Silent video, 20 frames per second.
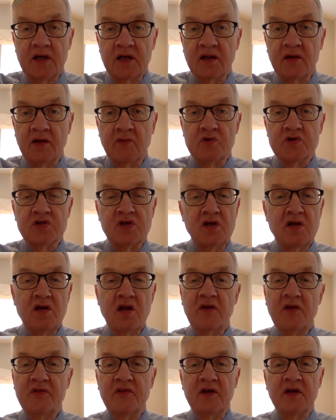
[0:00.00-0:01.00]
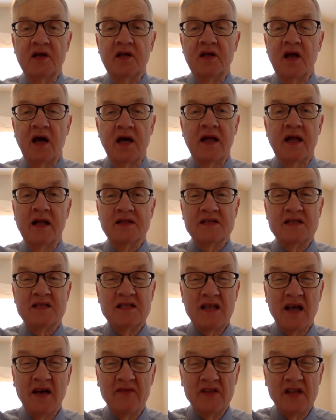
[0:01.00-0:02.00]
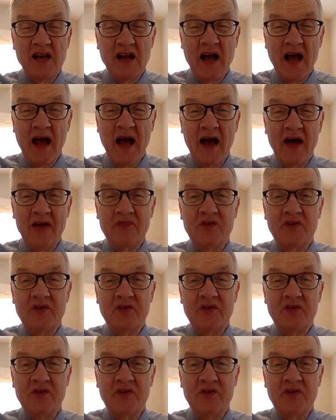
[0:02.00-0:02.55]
There was nothing I'd had 7.5